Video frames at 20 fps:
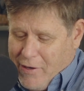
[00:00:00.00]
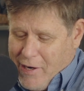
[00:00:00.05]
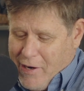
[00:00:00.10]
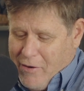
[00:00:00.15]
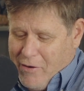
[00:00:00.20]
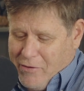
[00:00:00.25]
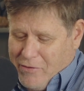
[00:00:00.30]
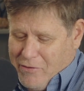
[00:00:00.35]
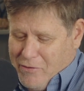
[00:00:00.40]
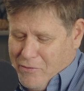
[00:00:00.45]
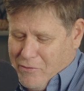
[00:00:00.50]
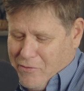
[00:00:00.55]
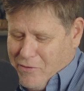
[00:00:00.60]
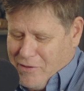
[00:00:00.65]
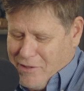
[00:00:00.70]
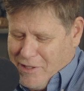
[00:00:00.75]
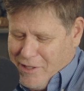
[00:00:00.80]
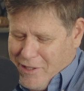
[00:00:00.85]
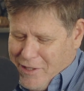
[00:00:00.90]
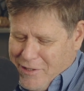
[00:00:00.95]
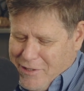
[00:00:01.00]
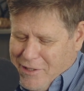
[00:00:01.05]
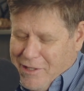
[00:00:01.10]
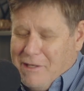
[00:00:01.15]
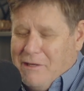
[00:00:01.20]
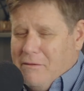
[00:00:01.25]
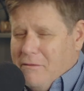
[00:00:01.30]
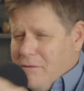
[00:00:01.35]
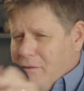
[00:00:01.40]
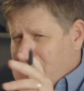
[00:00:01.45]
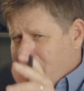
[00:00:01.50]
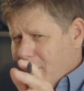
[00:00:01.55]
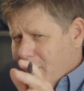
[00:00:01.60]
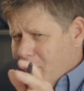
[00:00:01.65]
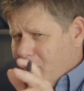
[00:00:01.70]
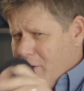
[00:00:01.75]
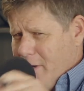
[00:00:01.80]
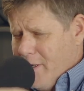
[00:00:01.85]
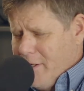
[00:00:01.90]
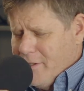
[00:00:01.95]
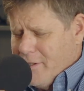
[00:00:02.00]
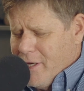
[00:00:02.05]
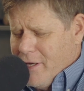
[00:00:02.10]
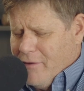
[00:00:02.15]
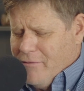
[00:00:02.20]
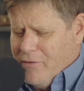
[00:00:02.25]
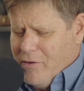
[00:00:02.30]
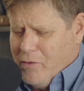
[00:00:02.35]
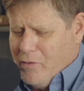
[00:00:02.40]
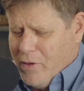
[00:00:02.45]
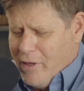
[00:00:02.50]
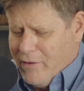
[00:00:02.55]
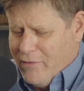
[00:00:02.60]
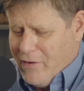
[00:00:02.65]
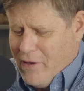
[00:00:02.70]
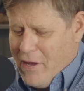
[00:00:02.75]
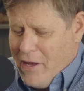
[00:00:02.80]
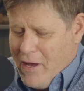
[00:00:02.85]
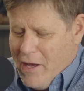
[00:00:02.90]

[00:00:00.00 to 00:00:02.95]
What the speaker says: Garrison Ortiz. Not quite. He's got a few weeks.